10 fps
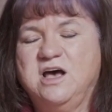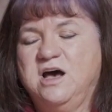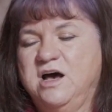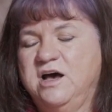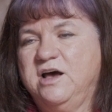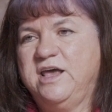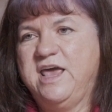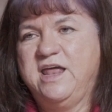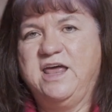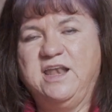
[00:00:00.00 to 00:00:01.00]

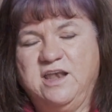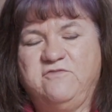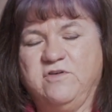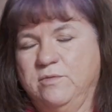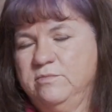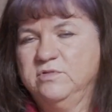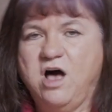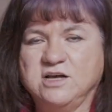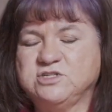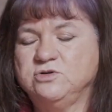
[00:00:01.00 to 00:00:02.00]
and from
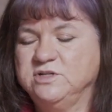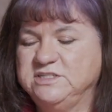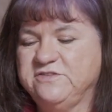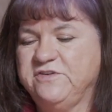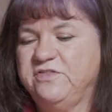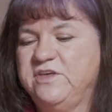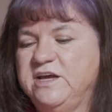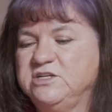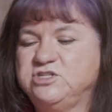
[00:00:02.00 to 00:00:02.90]
law school and different things,